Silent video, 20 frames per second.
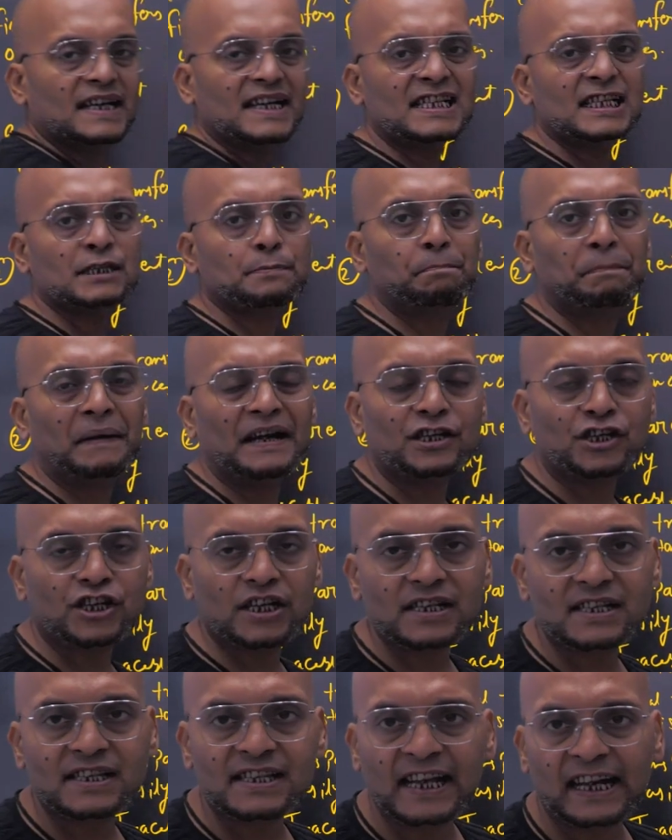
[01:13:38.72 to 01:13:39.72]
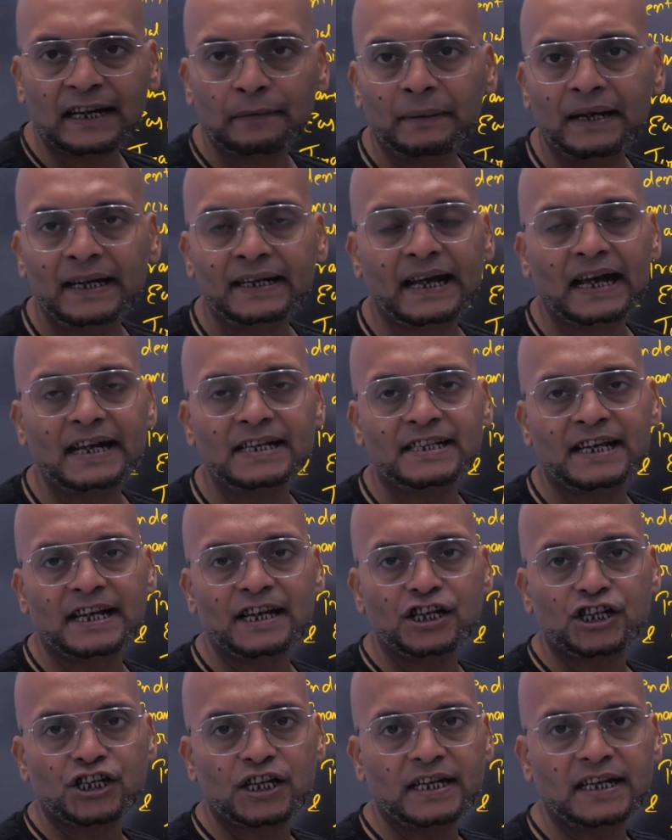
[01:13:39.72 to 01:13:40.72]
special
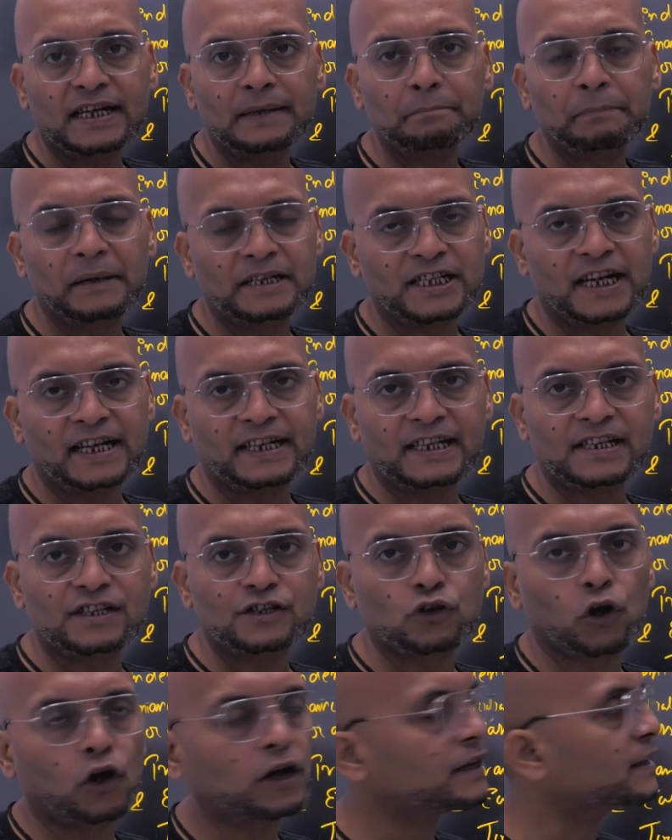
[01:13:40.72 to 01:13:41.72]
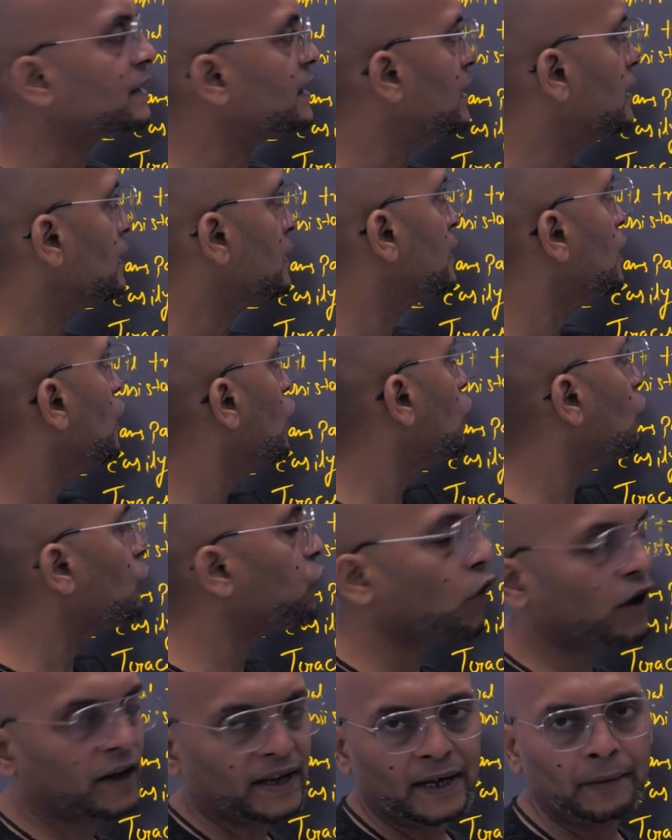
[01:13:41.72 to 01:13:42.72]
segmentization in budget is not done for